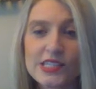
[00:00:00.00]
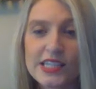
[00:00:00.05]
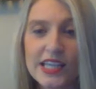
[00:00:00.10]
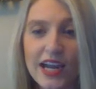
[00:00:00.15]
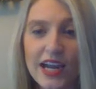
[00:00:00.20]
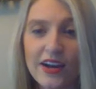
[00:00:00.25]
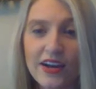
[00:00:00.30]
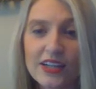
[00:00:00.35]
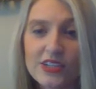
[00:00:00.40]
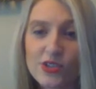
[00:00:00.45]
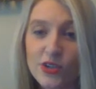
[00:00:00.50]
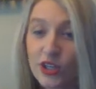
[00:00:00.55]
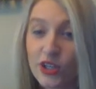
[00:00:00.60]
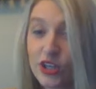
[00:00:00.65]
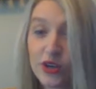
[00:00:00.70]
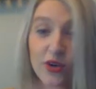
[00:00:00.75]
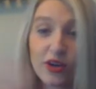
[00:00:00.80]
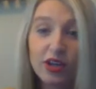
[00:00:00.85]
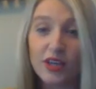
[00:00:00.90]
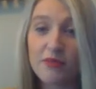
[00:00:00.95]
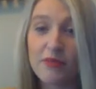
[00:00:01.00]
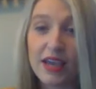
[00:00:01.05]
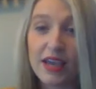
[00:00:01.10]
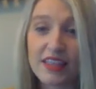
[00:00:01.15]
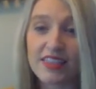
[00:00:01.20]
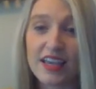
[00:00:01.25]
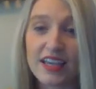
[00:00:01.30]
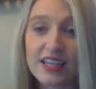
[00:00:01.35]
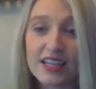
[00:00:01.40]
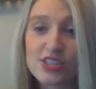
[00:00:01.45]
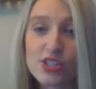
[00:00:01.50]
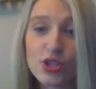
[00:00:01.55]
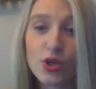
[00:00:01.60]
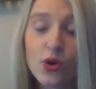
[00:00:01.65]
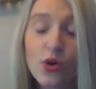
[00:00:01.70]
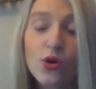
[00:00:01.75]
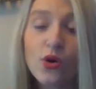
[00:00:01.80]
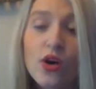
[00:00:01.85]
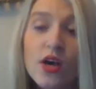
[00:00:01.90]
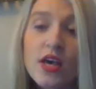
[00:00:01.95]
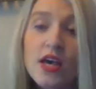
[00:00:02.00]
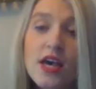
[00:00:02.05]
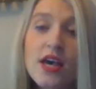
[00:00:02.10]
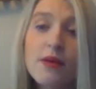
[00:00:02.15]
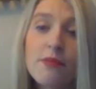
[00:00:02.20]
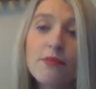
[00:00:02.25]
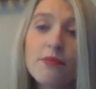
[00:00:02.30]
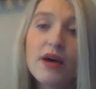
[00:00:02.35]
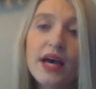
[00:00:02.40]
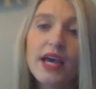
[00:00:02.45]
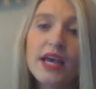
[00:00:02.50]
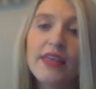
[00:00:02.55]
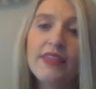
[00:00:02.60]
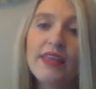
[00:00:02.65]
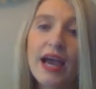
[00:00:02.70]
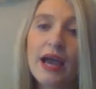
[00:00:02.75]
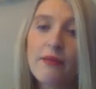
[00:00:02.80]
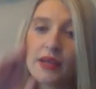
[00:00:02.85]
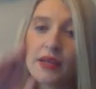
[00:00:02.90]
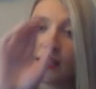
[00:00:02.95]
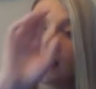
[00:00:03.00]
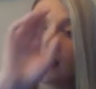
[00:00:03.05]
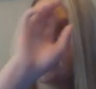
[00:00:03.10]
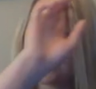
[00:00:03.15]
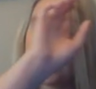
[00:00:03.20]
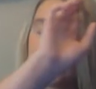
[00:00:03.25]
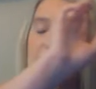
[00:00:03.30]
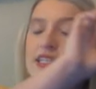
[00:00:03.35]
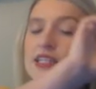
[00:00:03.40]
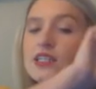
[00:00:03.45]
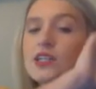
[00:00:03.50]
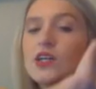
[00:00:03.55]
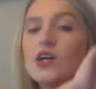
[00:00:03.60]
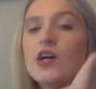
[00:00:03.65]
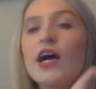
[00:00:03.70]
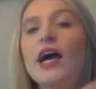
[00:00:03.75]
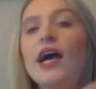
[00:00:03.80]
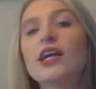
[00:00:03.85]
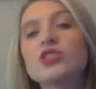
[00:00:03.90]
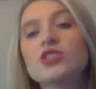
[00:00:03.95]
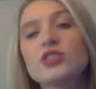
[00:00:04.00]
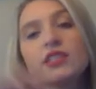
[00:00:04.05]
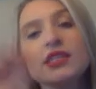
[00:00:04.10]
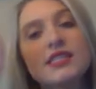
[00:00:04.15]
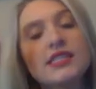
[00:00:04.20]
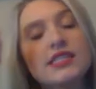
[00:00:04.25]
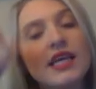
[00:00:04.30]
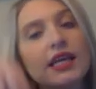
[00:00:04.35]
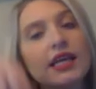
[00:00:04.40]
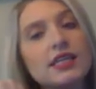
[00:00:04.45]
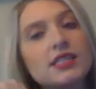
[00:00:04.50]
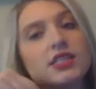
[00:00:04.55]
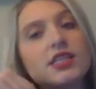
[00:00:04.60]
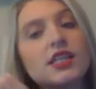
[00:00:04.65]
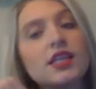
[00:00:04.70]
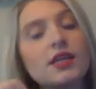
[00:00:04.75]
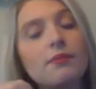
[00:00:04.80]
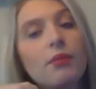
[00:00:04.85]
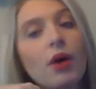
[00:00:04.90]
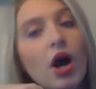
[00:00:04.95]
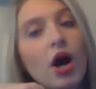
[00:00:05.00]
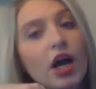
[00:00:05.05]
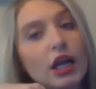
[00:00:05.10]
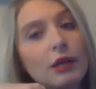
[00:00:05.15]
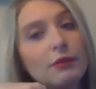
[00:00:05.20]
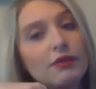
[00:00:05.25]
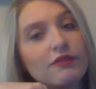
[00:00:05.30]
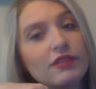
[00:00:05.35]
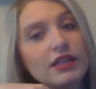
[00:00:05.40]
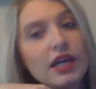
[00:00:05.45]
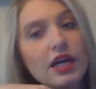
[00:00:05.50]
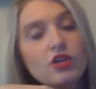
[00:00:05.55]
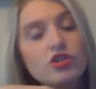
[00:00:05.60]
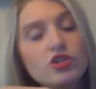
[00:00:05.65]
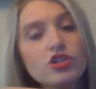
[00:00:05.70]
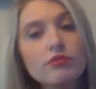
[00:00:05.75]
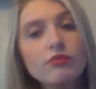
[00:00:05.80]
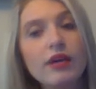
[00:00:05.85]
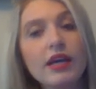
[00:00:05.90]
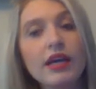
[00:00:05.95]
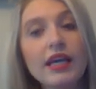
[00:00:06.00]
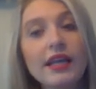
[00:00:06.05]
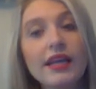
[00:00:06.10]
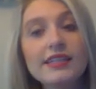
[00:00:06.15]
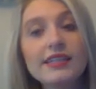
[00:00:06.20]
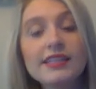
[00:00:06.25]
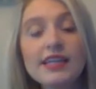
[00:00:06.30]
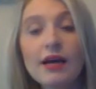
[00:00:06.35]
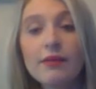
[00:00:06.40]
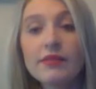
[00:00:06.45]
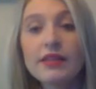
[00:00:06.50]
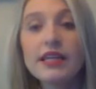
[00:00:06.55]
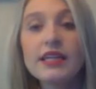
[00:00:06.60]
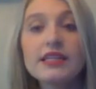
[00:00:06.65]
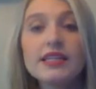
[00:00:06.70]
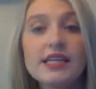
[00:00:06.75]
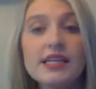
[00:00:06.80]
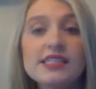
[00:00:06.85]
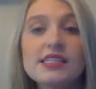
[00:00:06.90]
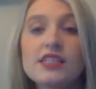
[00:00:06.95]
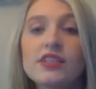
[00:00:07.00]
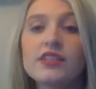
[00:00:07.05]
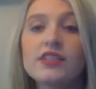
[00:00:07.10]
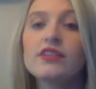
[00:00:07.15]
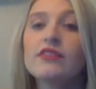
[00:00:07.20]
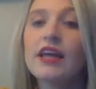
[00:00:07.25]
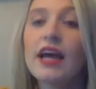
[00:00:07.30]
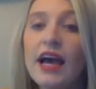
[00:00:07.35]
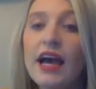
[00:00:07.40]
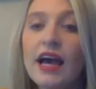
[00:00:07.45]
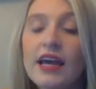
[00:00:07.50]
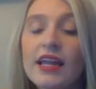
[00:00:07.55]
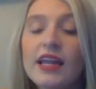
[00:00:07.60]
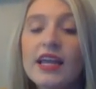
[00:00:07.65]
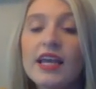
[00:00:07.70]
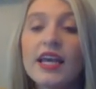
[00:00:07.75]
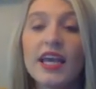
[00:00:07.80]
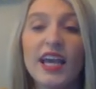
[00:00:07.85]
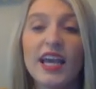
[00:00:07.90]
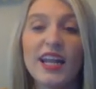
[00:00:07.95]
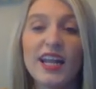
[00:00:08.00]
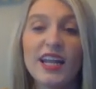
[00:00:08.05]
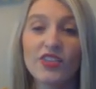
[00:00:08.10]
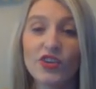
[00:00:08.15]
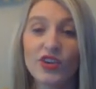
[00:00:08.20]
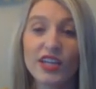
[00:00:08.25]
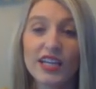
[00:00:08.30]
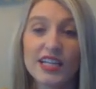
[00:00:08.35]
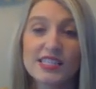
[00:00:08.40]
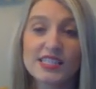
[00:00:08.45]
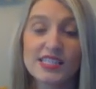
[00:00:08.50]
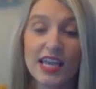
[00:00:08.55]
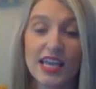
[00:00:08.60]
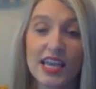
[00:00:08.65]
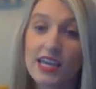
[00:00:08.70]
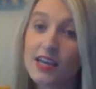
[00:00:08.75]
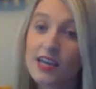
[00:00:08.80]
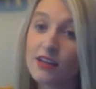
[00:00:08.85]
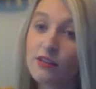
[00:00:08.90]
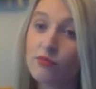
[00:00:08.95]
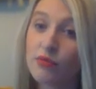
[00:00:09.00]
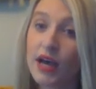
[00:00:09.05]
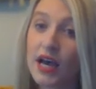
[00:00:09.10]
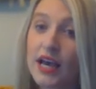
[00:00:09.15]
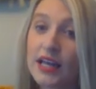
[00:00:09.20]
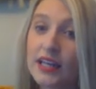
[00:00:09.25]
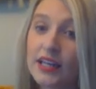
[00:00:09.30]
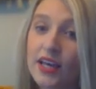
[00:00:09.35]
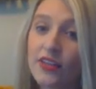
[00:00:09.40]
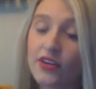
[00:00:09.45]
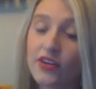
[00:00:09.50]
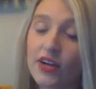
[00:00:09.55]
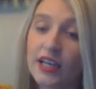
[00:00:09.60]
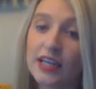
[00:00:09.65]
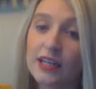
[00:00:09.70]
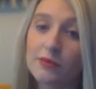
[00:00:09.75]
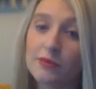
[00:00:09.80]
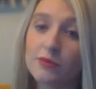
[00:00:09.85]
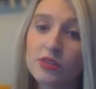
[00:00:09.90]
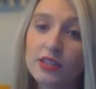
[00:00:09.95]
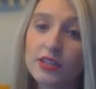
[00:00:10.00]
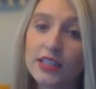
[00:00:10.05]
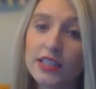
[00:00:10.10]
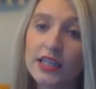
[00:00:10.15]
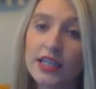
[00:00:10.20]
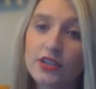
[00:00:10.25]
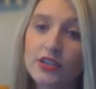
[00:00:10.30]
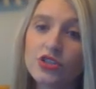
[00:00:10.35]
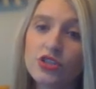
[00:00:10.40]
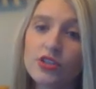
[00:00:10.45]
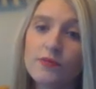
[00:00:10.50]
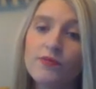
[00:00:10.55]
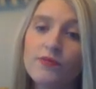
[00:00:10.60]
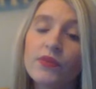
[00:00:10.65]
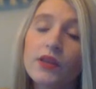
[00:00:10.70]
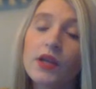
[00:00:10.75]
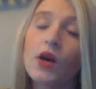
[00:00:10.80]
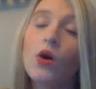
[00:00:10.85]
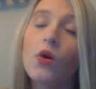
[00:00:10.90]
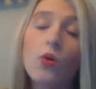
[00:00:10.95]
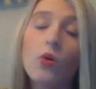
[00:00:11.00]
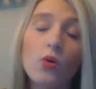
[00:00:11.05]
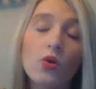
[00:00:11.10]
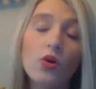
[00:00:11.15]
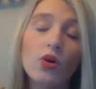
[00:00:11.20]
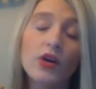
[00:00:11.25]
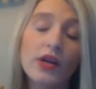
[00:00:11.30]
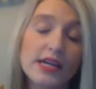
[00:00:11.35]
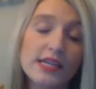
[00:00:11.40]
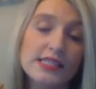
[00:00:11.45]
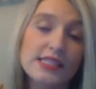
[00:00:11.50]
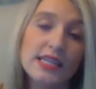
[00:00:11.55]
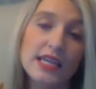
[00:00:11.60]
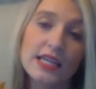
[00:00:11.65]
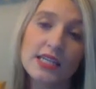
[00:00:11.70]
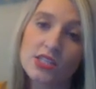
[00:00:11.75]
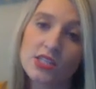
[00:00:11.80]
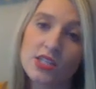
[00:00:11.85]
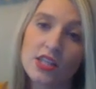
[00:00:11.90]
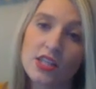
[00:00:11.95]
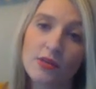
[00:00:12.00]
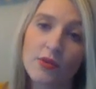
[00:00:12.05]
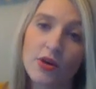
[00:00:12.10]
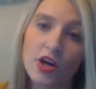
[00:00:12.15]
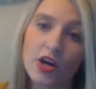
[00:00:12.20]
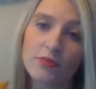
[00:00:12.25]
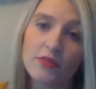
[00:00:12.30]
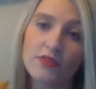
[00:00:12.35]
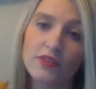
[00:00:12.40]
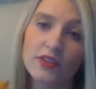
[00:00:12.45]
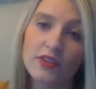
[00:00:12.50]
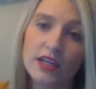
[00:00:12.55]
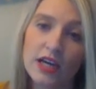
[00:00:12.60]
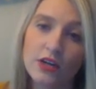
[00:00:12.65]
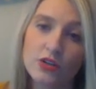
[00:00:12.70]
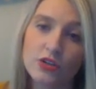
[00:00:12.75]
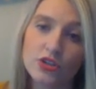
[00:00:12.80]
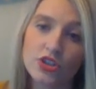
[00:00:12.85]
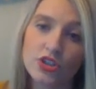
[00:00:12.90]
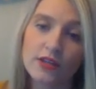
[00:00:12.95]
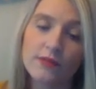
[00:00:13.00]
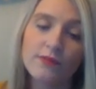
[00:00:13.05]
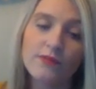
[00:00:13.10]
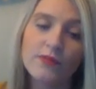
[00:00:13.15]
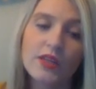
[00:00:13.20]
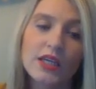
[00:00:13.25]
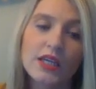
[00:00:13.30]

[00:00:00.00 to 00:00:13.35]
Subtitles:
or scary to you or you may think it's cool, but that means that it did not actually sink to the bottom of the ocean. But anytime that it doesn't do that, it either gets eaten by another animal in the ocean or it sinks to the bottom of the ocean.